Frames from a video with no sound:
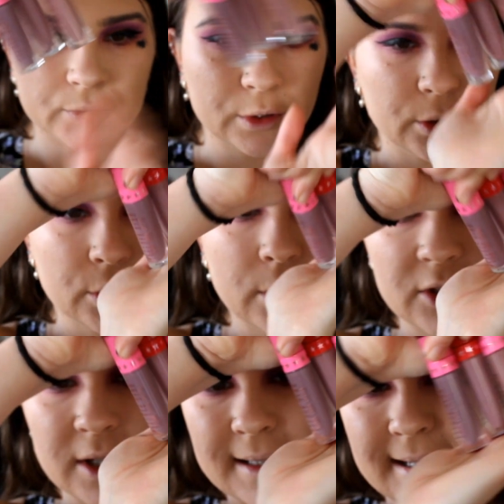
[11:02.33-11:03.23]
They're all,
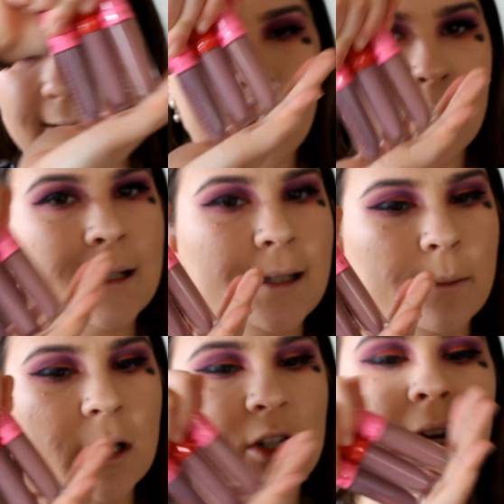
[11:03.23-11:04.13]
as you can see, very
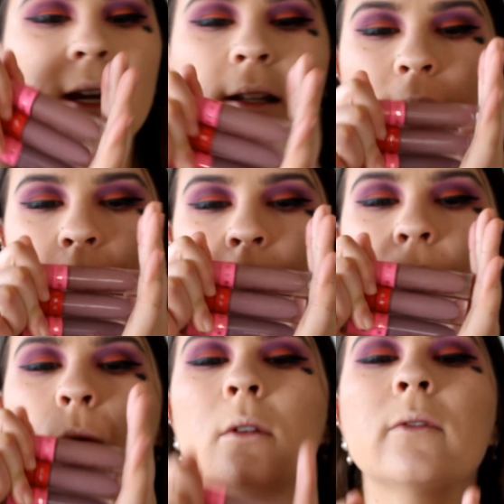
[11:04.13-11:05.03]
similar shades, and I think
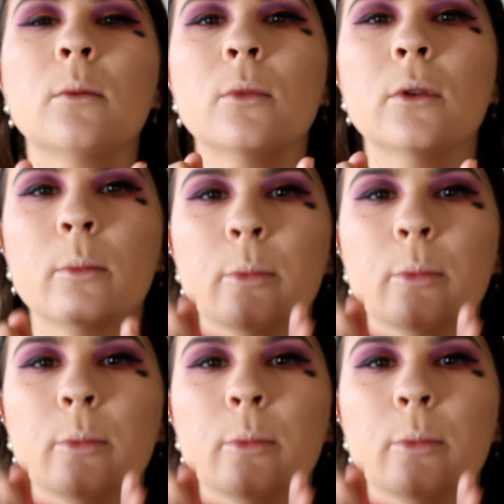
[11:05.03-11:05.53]
all of them would look